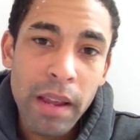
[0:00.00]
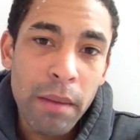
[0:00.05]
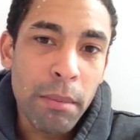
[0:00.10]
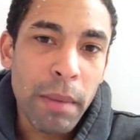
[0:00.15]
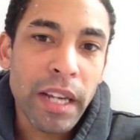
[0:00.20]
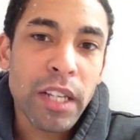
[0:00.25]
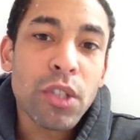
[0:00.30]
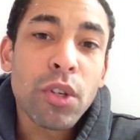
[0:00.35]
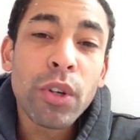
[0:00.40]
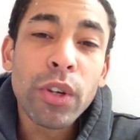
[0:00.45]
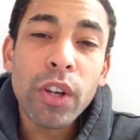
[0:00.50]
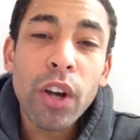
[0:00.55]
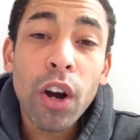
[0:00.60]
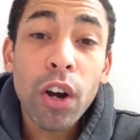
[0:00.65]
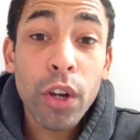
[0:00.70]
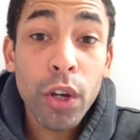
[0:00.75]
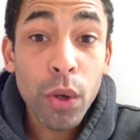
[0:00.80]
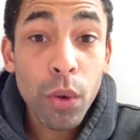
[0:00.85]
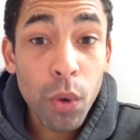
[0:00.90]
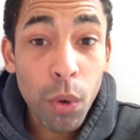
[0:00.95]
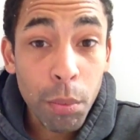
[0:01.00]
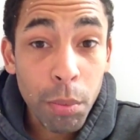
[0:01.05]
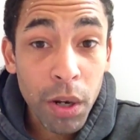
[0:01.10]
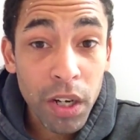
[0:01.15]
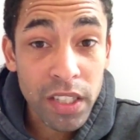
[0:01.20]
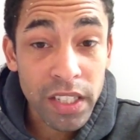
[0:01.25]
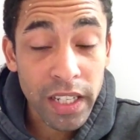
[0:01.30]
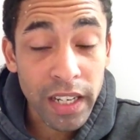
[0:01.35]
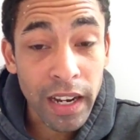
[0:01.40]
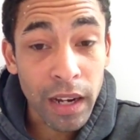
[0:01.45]
make sure you've got a Google
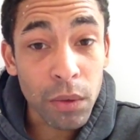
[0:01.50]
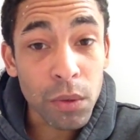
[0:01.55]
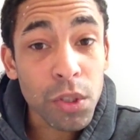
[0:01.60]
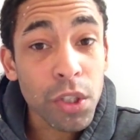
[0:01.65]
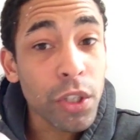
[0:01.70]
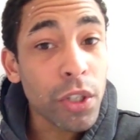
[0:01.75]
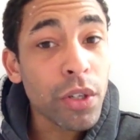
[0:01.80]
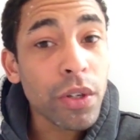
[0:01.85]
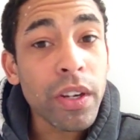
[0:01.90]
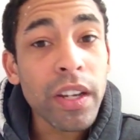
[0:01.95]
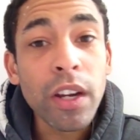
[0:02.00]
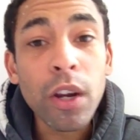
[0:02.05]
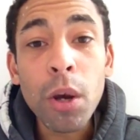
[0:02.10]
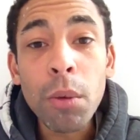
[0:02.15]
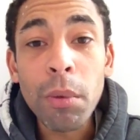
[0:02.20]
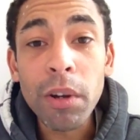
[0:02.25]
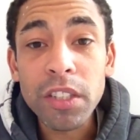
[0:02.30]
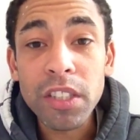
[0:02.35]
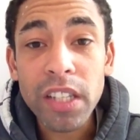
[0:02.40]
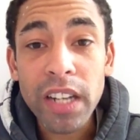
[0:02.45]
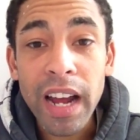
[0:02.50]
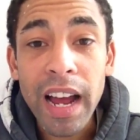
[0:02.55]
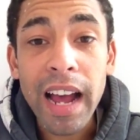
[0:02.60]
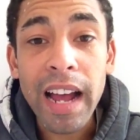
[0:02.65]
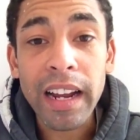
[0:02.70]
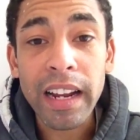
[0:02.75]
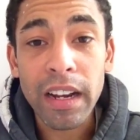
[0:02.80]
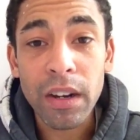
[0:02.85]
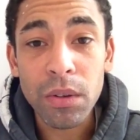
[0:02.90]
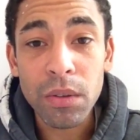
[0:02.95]
Plus account, so you can come onto the
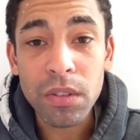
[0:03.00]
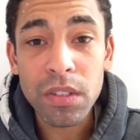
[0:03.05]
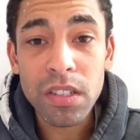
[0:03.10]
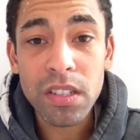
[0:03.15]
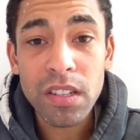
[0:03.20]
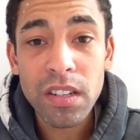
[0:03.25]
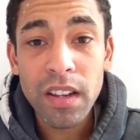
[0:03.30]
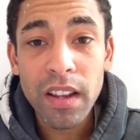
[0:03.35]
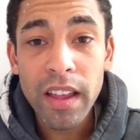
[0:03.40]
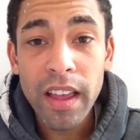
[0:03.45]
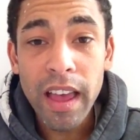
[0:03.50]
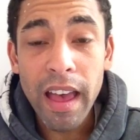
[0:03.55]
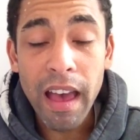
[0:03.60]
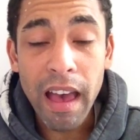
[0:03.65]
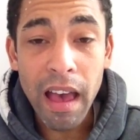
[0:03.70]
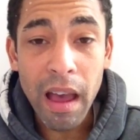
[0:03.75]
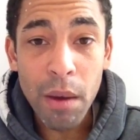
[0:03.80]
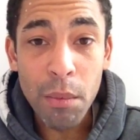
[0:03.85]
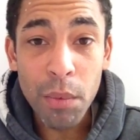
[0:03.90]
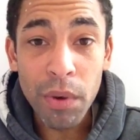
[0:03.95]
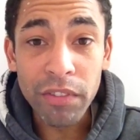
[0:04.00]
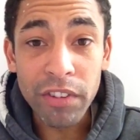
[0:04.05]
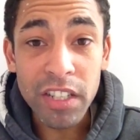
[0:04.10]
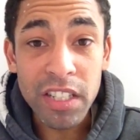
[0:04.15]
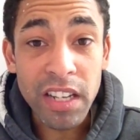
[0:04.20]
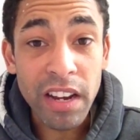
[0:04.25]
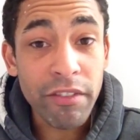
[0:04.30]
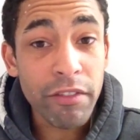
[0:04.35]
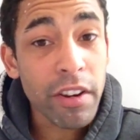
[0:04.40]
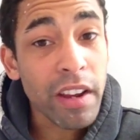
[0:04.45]
Hangouts with
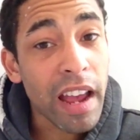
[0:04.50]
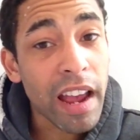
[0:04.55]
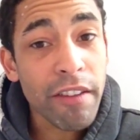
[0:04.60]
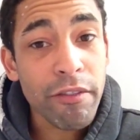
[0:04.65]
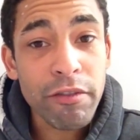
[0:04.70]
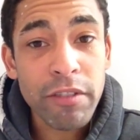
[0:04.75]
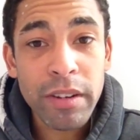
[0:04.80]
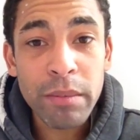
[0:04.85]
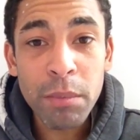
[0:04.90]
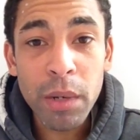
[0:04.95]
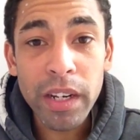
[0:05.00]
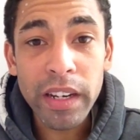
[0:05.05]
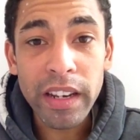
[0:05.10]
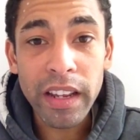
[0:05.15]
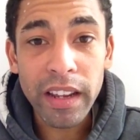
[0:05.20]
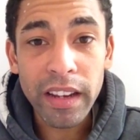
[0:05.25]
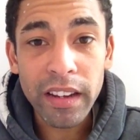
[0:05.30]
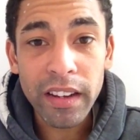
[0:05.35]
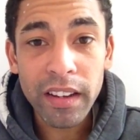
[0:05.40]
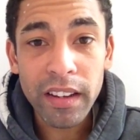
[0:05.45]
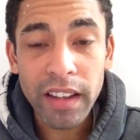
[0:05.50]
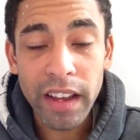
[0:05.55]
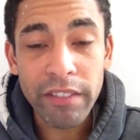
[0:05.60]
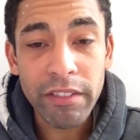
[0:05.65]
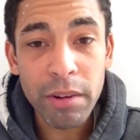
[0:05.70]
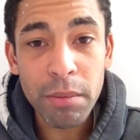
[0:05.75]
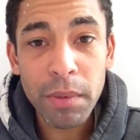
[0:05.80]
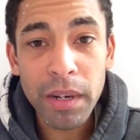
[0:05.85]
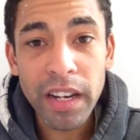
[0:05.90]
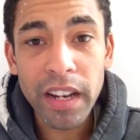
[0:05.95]
us every Monday
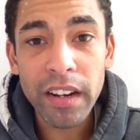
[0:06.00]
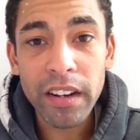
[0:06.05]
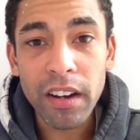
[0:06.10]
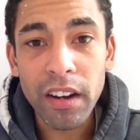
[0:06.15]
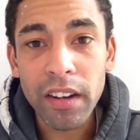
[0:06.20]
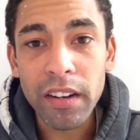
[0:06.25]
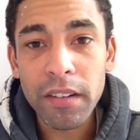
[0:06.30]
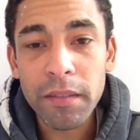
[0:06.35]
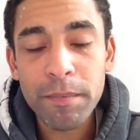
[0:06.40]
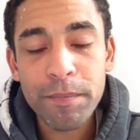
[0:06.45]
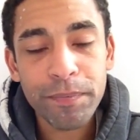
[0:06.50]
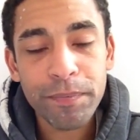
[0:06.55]
night.